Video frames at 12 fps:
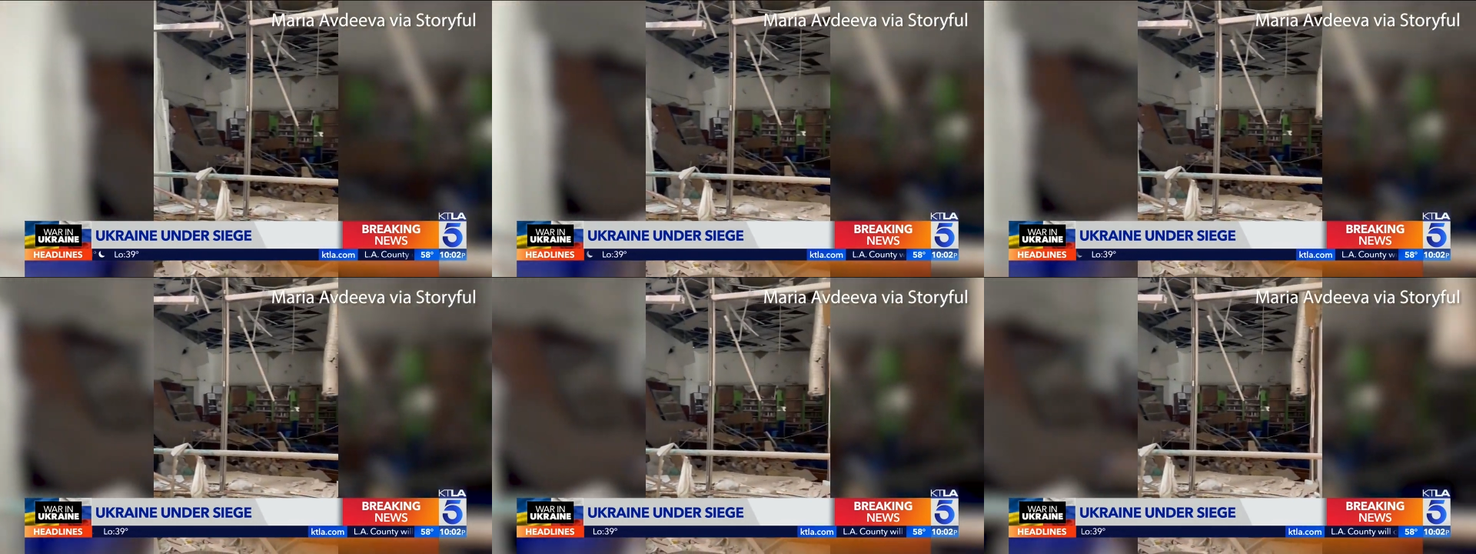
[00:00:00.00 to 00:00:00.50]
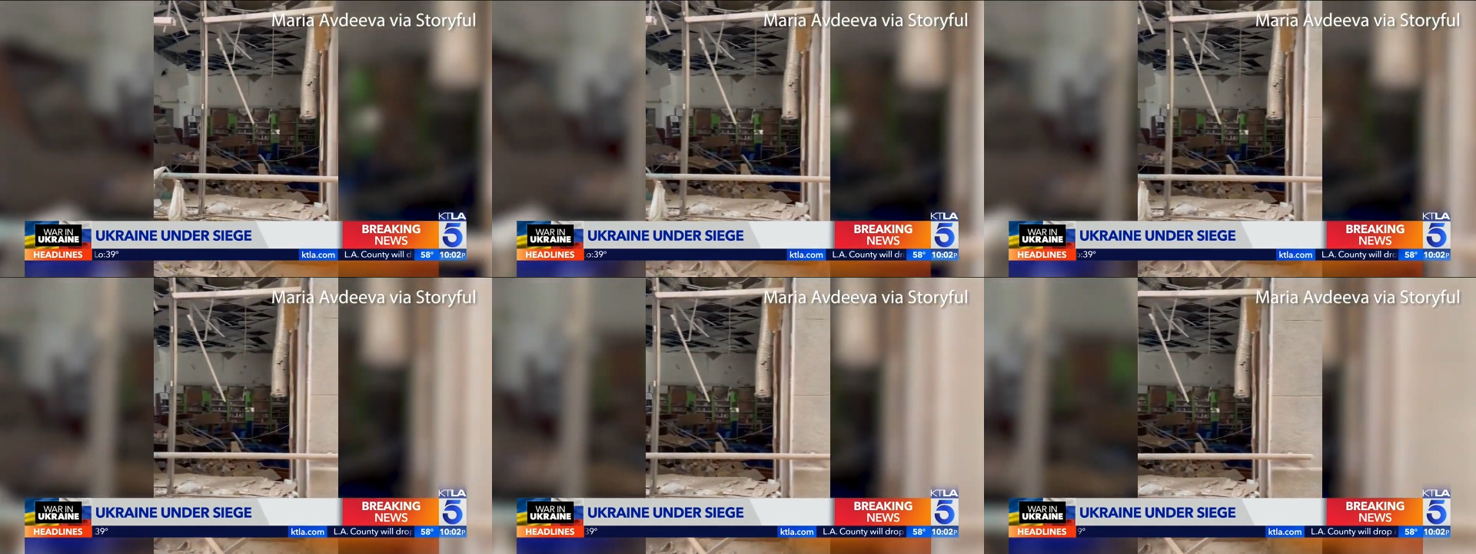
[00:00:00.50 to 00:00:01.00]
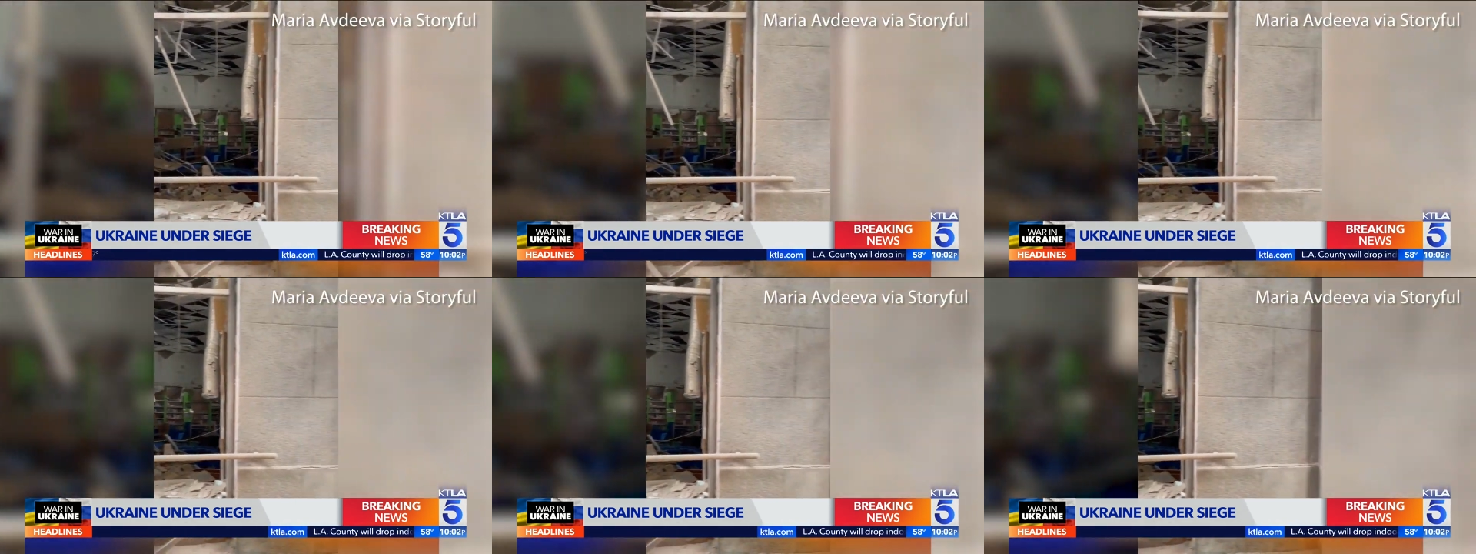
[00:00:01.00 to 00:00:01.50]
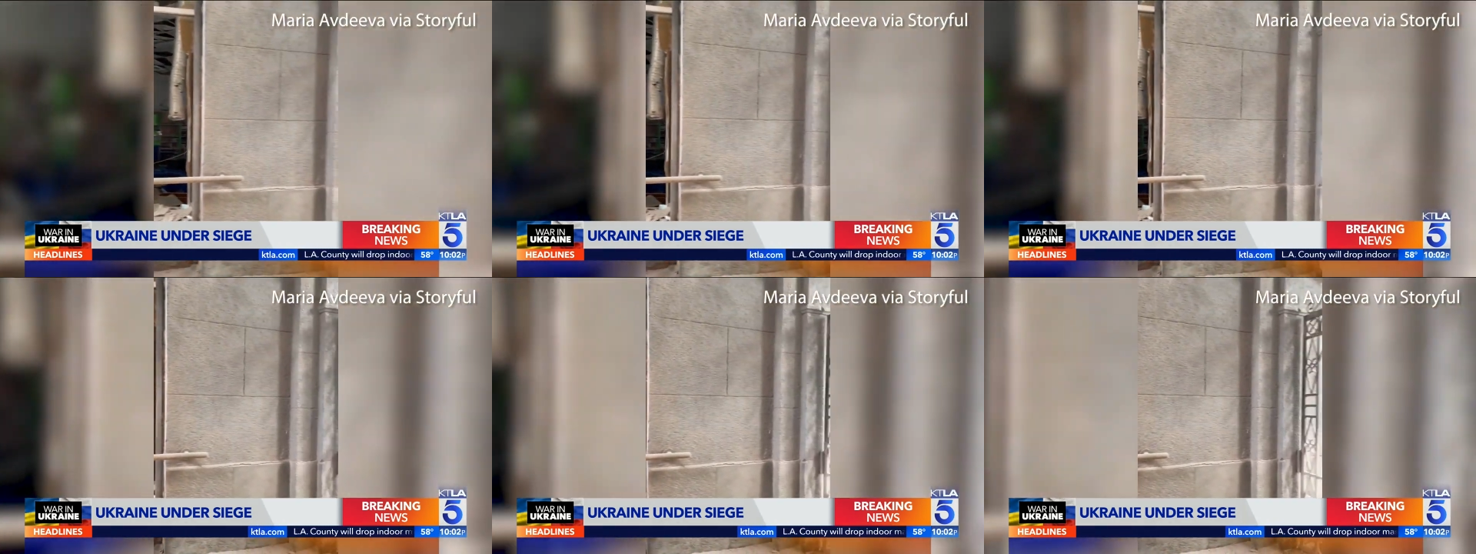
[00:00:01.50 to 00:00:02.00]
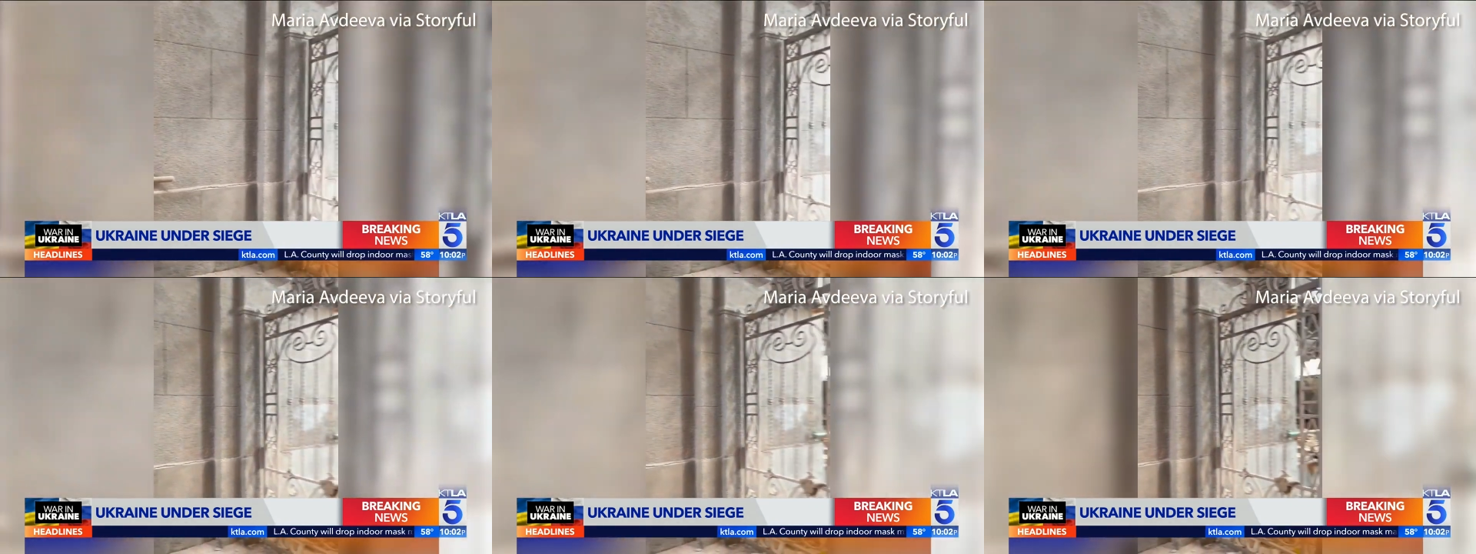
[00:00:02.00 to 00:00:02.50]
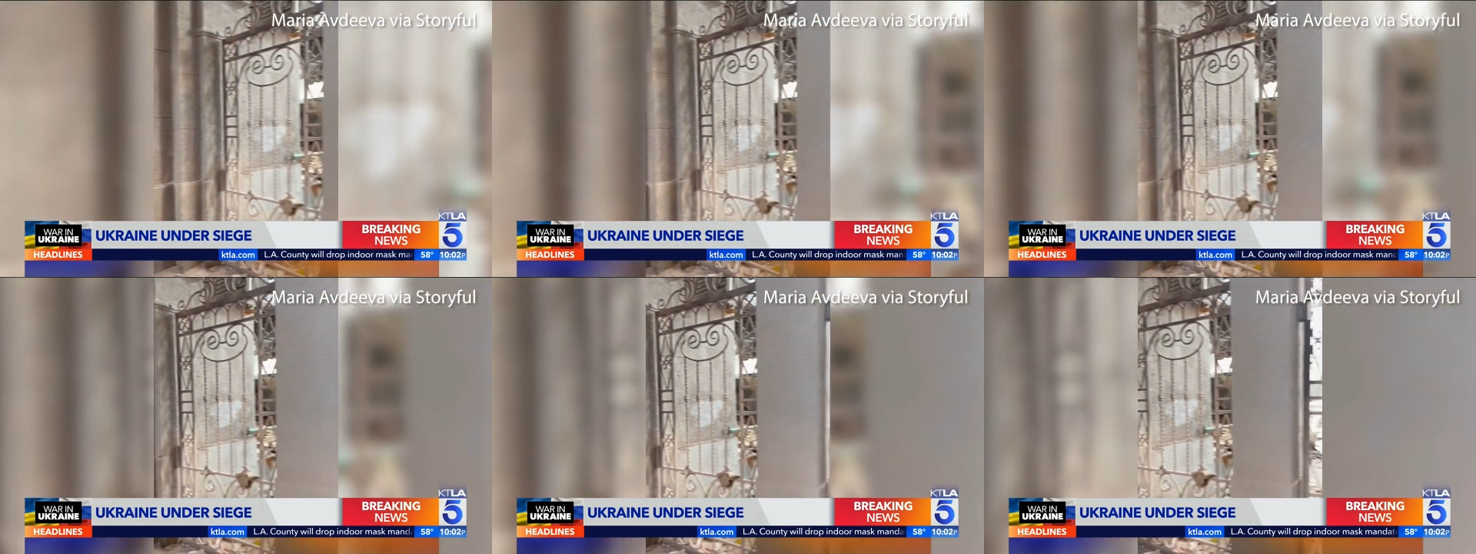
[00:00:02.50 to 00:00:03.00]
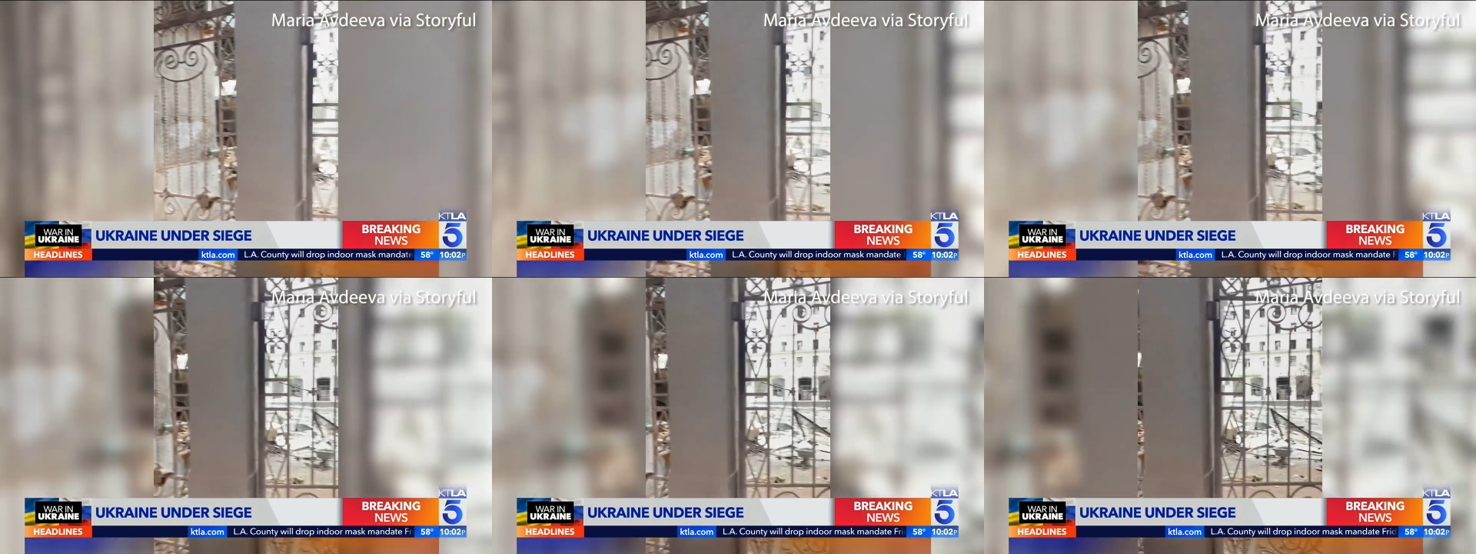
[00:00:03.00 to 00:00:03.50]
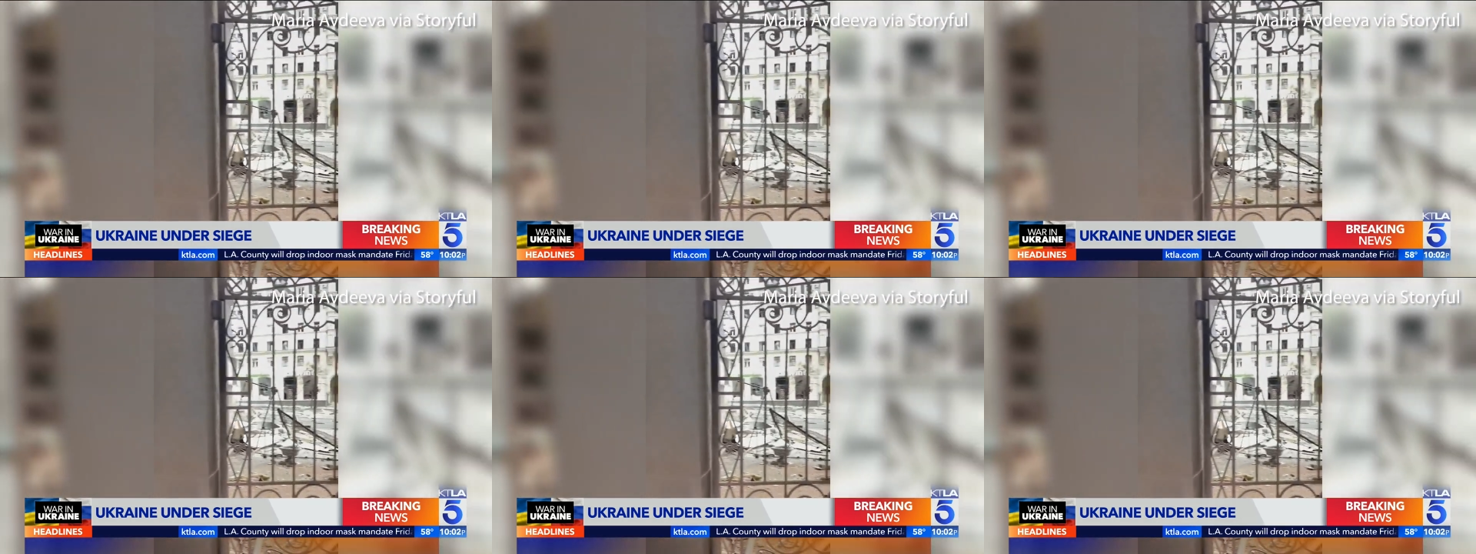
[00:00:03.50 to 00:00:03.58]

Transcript: No face is visible, so there are no lips to read.